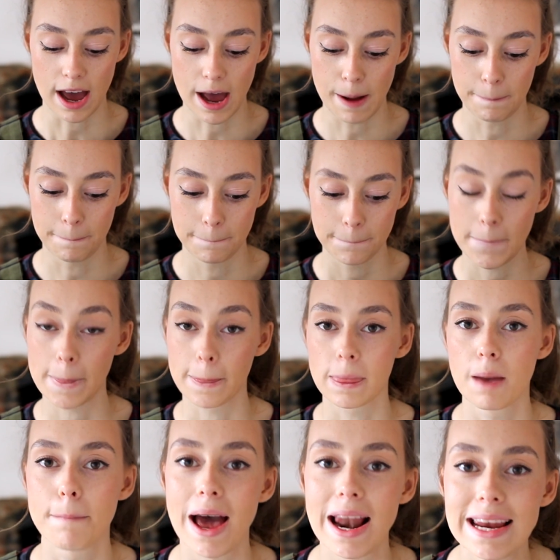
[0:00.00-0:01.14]
Um,
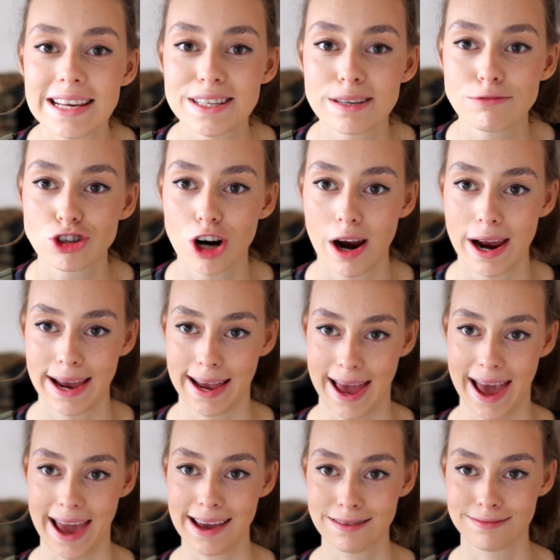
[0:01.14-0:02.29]
but at least I'm trying,
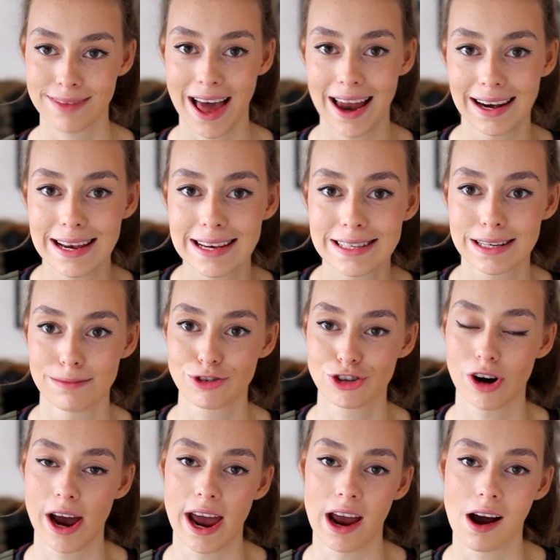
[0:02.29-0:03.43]
hey? At least I'm
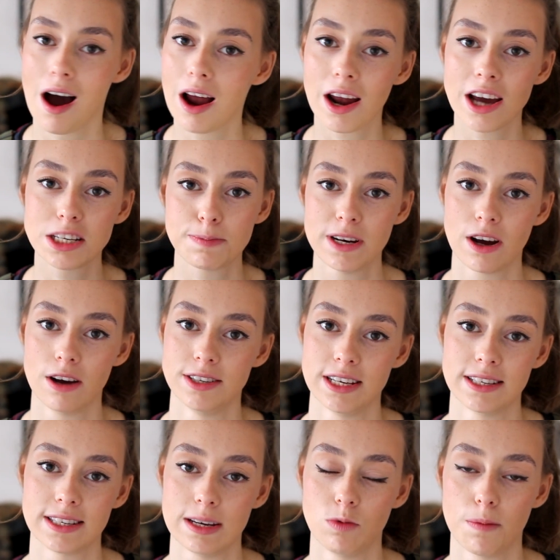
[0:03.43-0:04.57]
trying. I like to be nosy
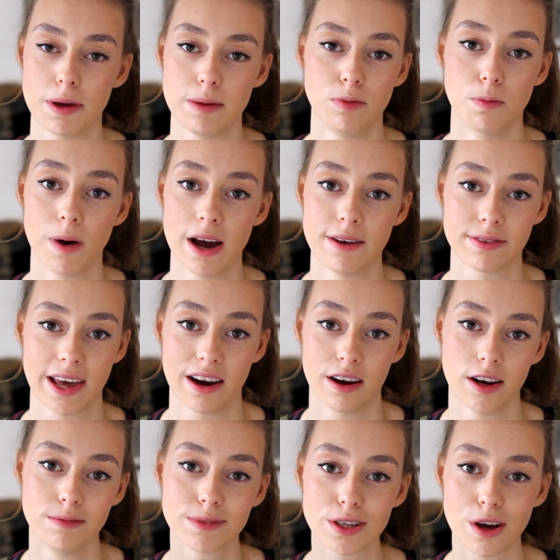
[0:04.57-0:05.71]
and see what people buy for their
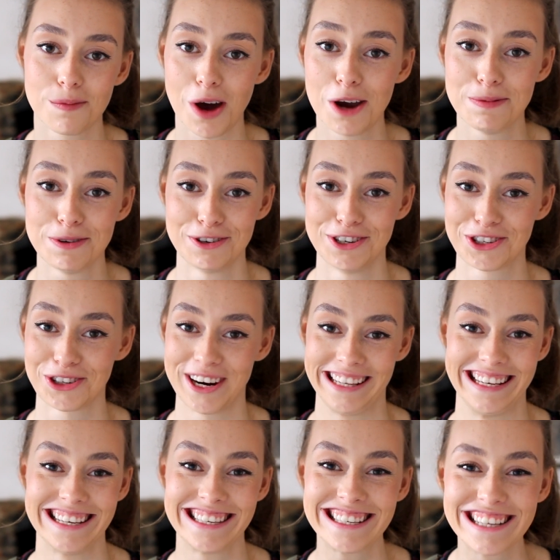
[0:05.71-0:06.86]
home, so I'm hoping you're enjoying
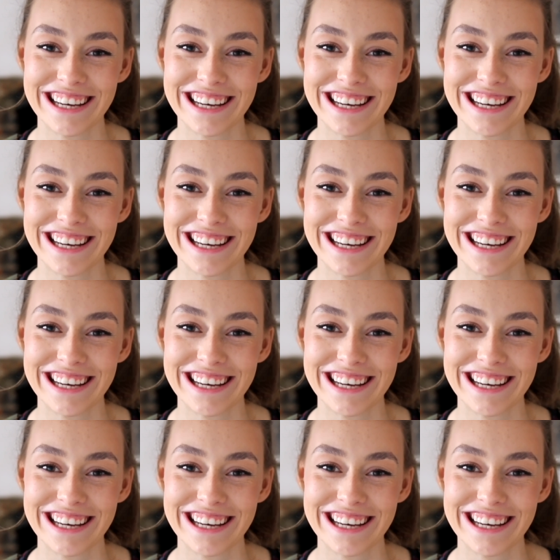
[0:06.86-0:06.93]
this